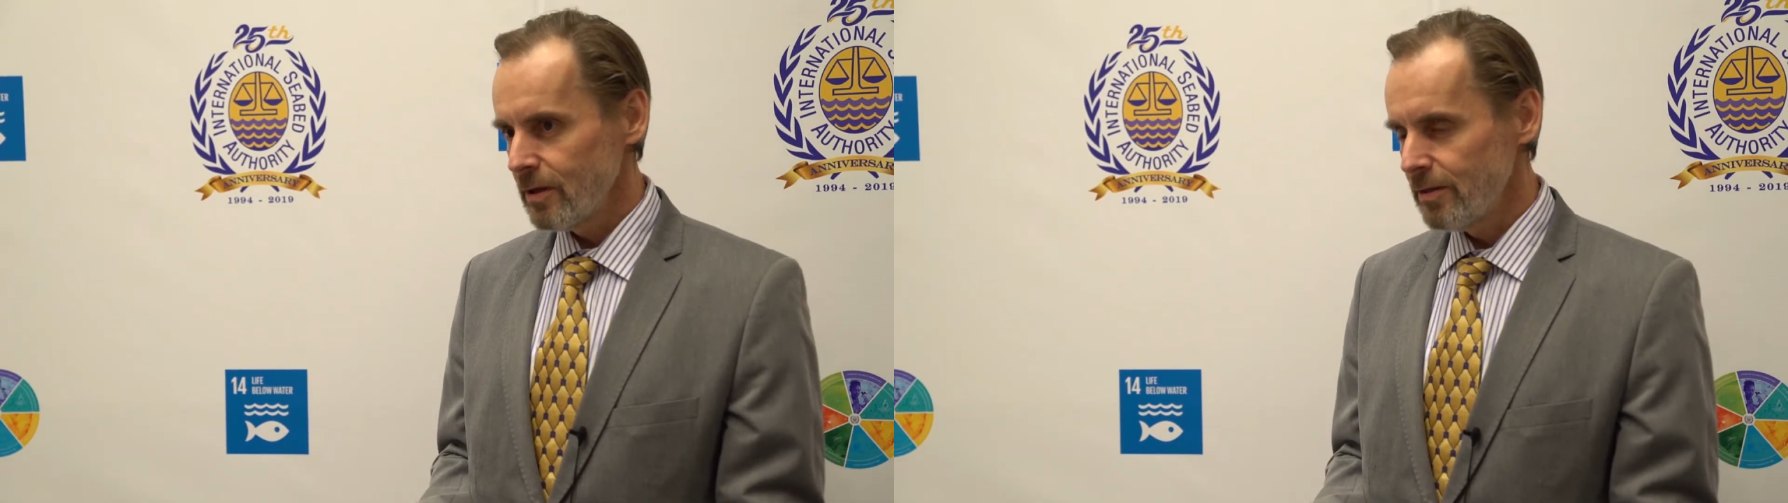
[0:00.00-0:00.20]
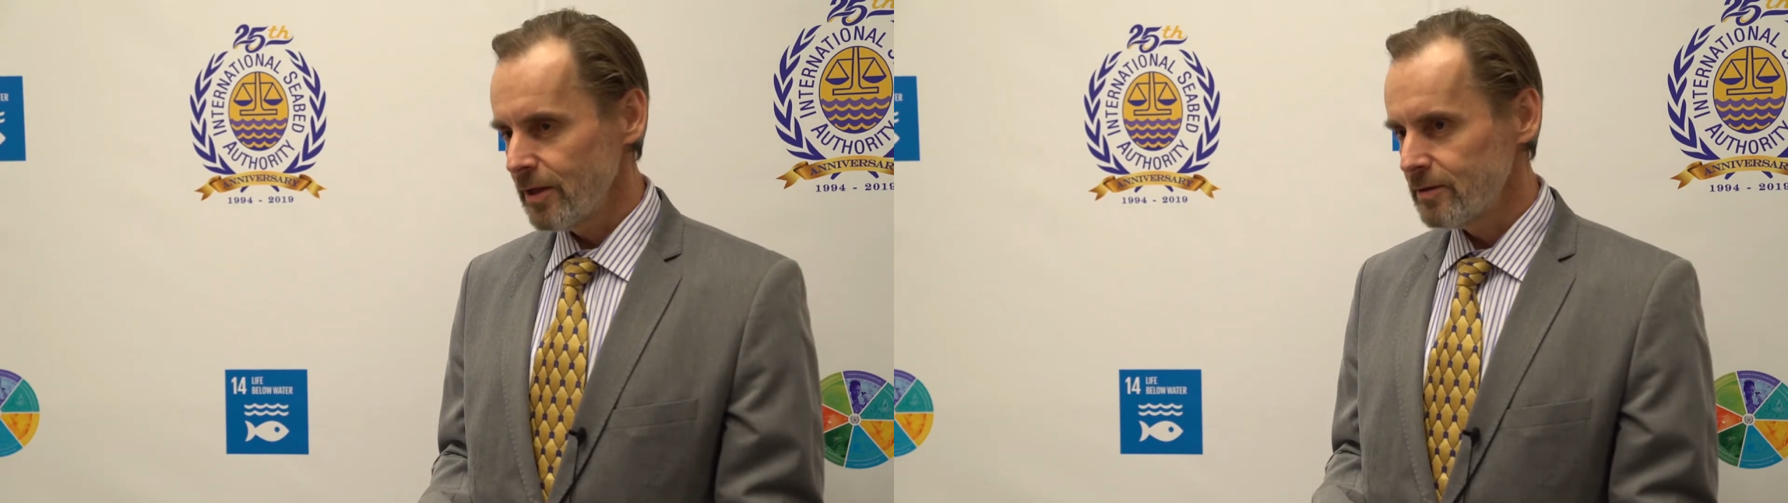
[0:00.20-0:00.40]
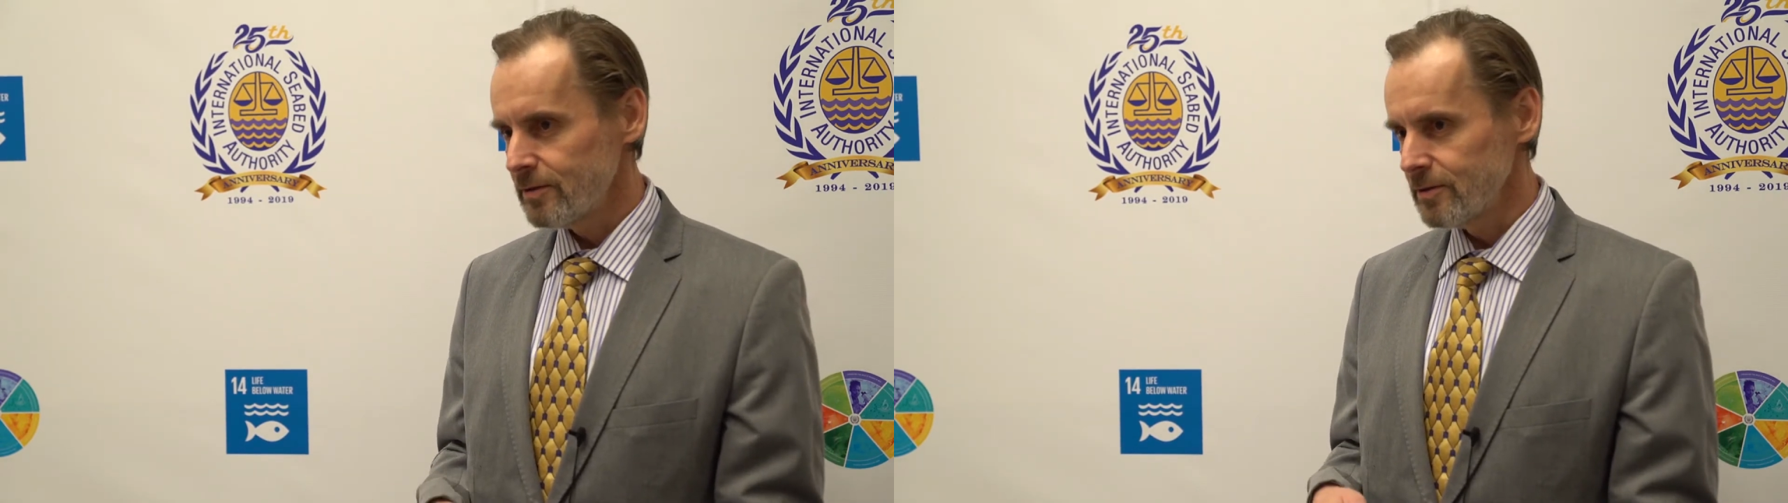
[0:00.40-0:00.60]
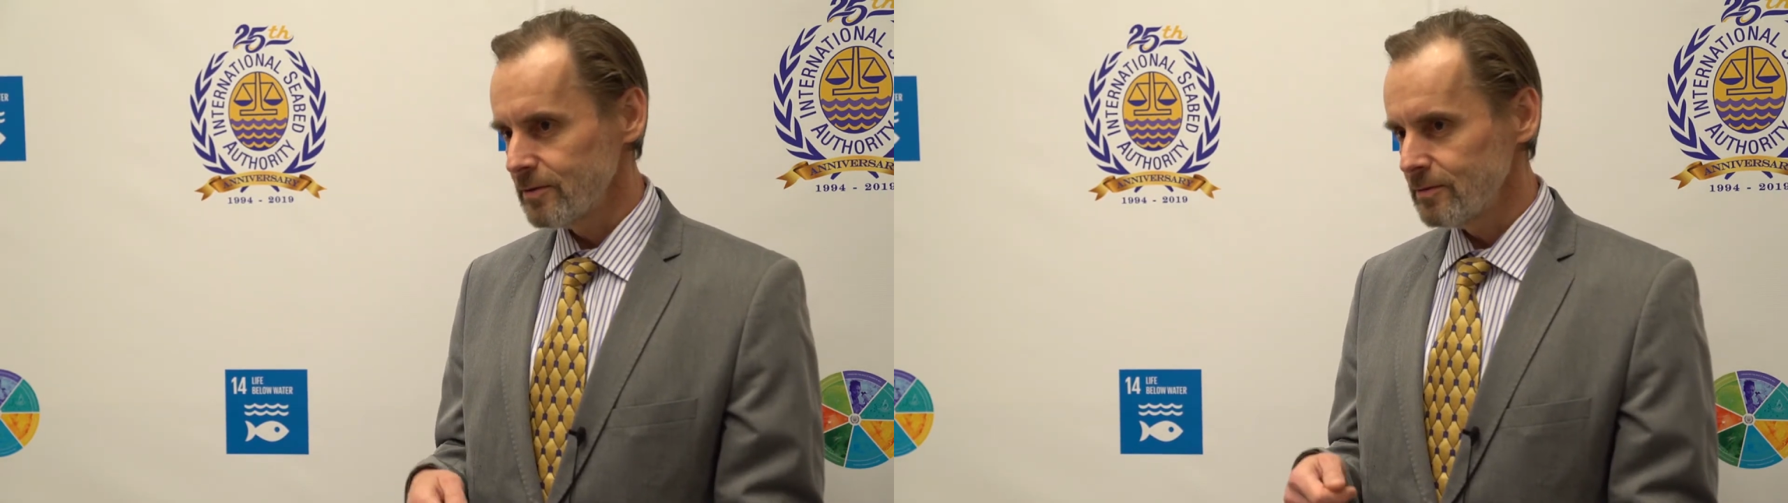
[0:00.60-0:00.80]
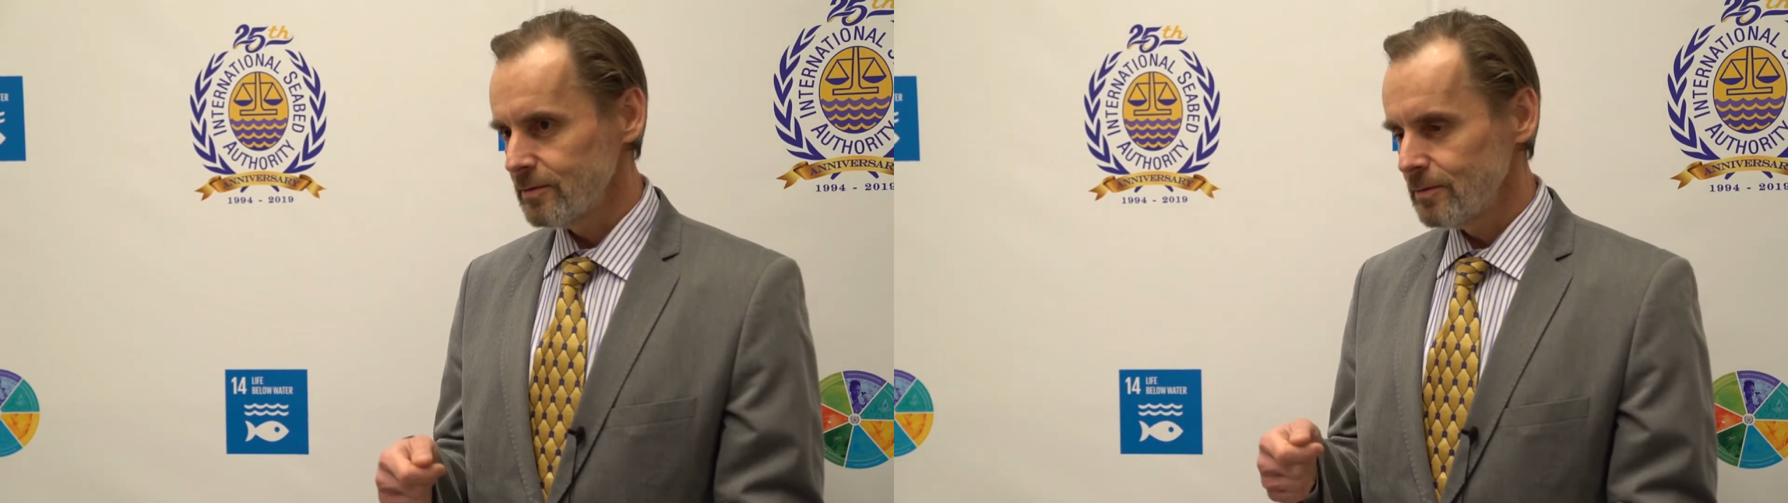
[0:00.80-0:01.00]

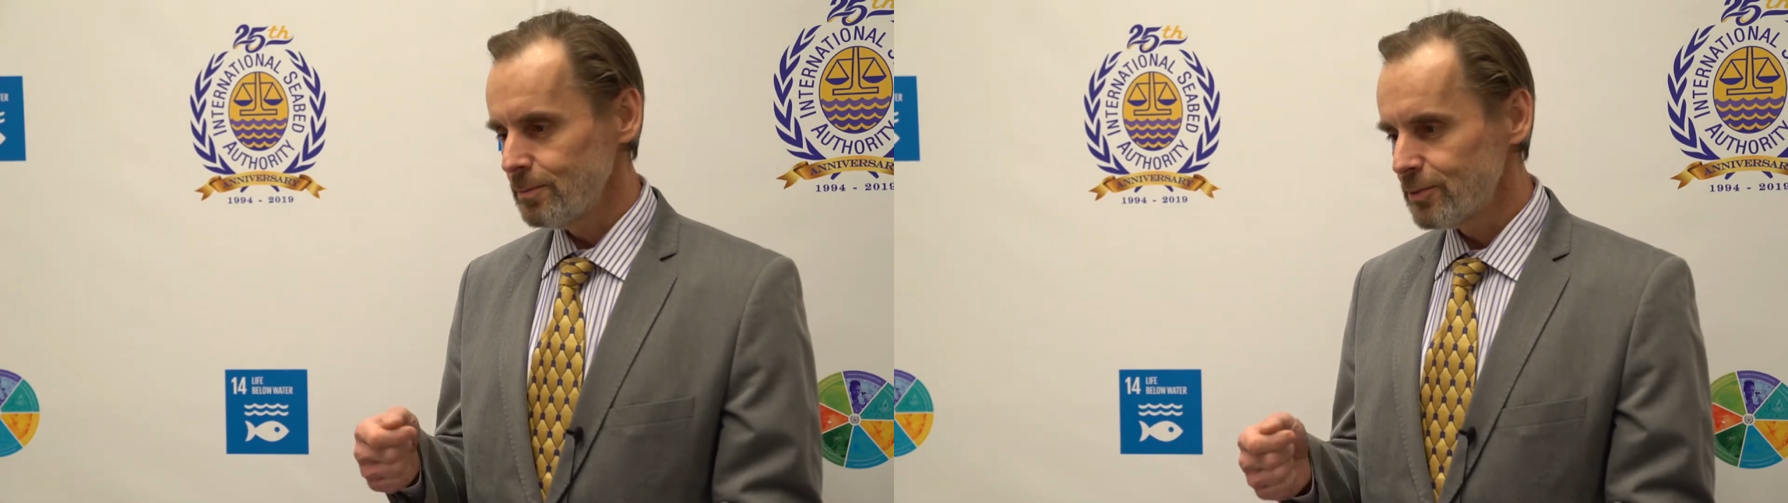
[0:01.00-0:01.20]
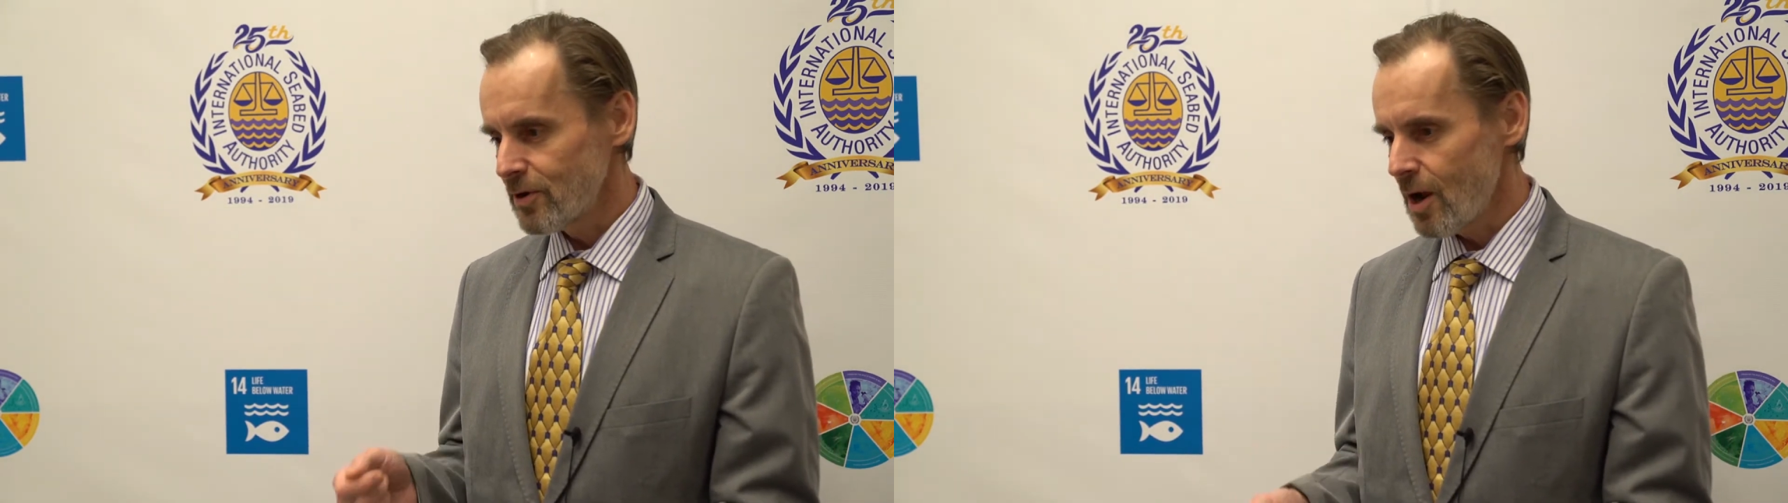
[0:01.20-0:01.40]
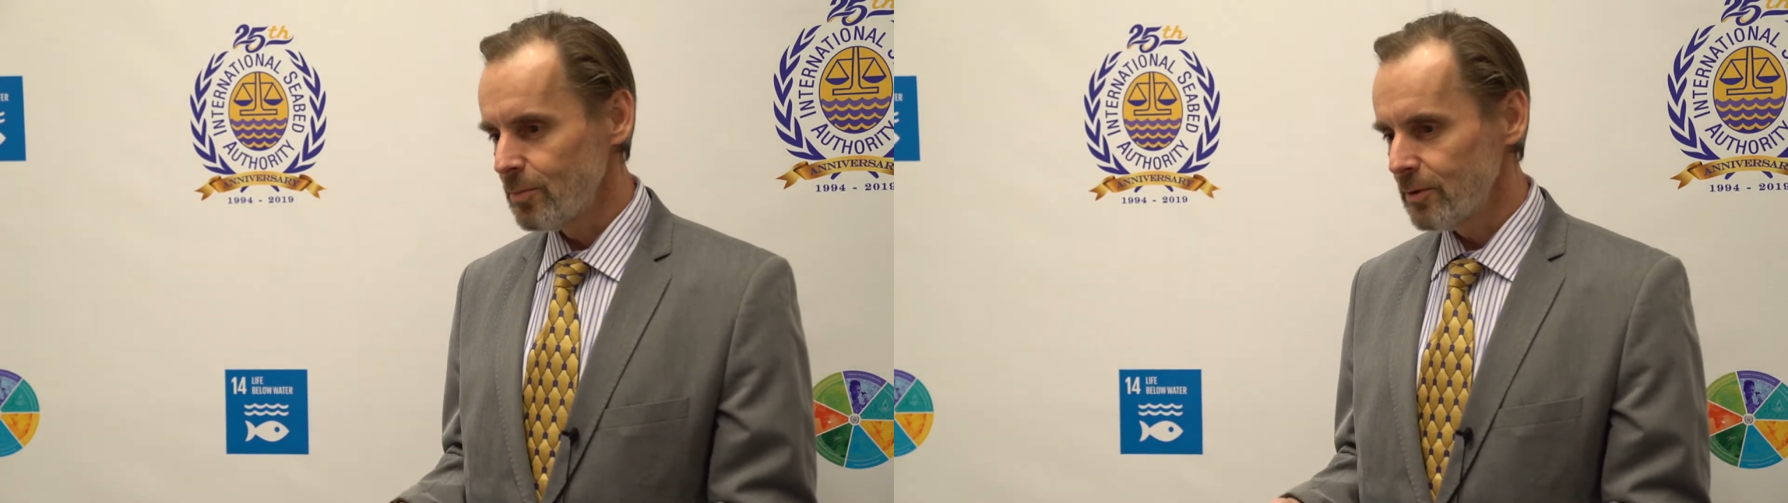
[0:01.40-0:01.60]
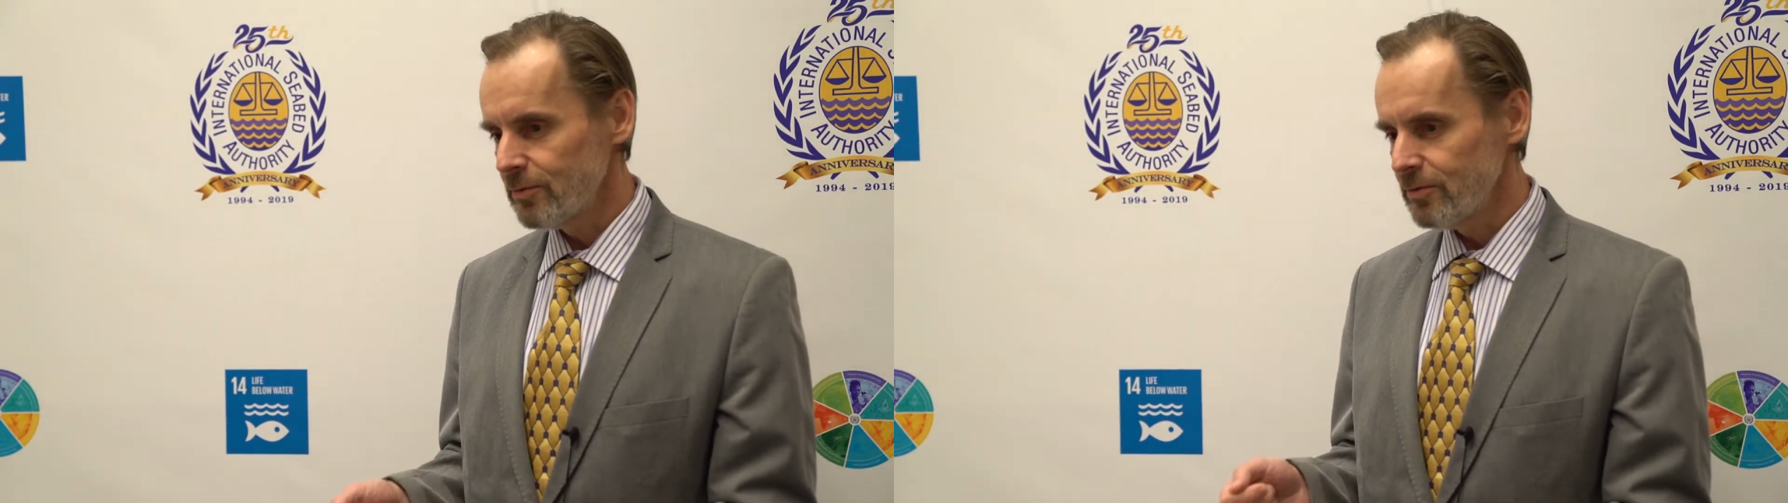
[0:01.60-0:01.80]
that problems